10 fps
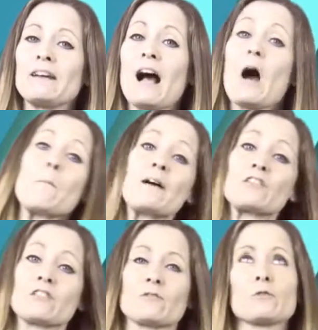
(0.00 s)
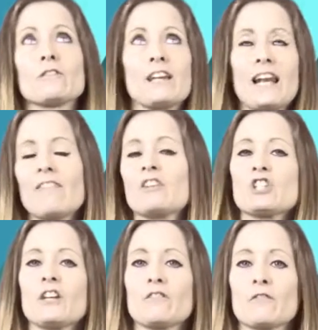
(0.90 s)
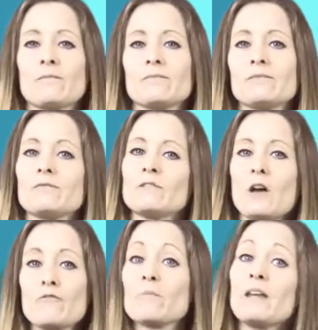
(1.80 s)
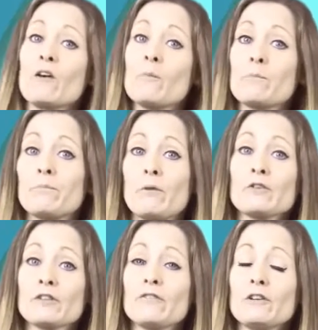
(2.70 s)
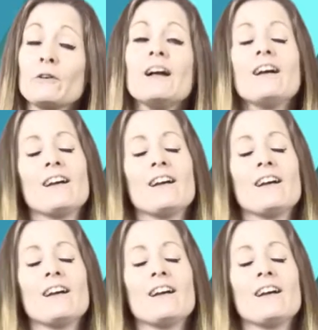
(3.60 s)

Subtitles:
how much sort of they love each other from their own point of view,